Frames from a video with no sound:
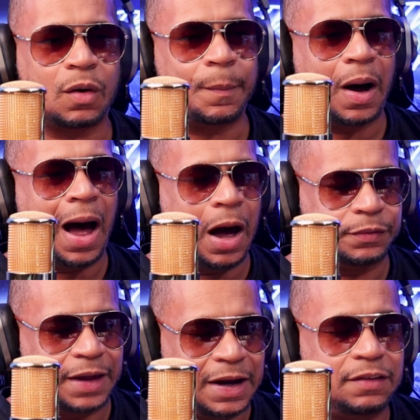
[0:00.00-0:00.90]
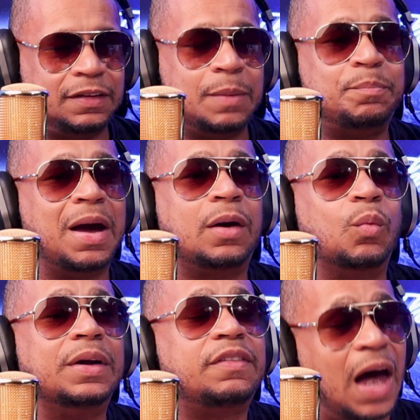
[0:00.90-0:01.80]
talk about how things get
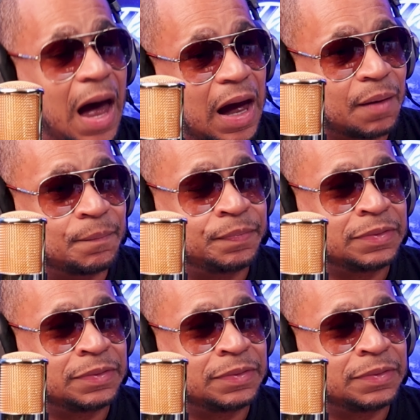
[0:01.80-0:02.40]
better with time.